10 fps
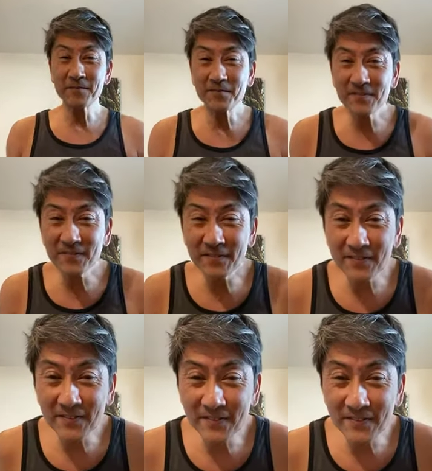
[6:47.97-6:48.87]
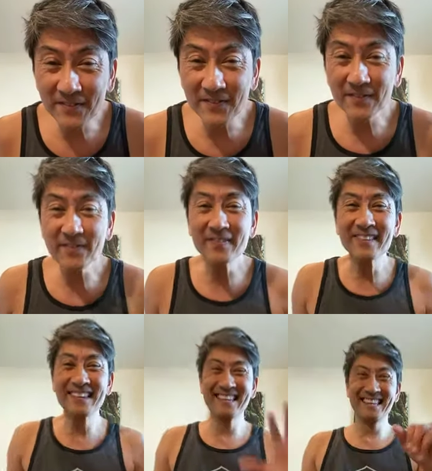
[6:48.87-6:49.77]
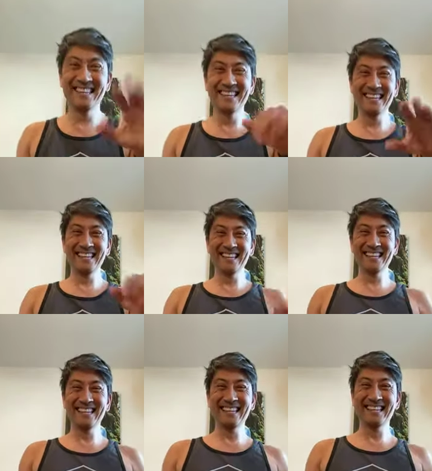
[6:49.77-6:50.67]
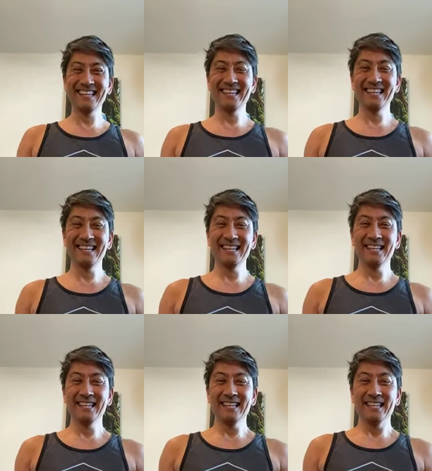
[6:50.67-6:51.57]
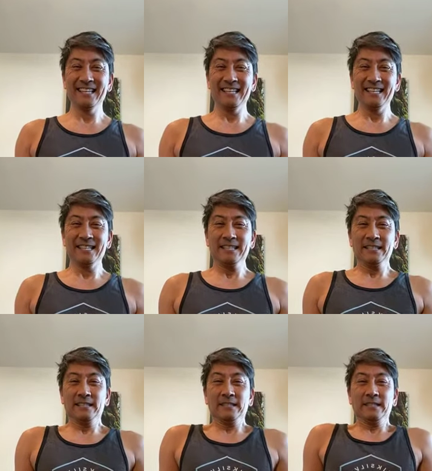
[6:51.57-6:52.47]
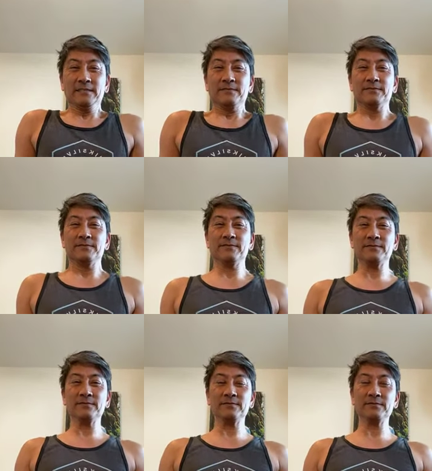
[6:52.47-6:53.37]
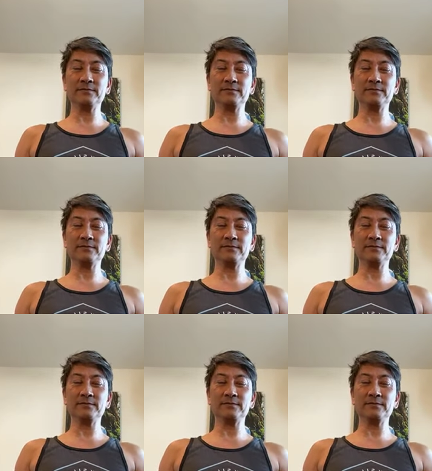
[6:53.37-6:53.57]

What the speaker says: Nothing is said.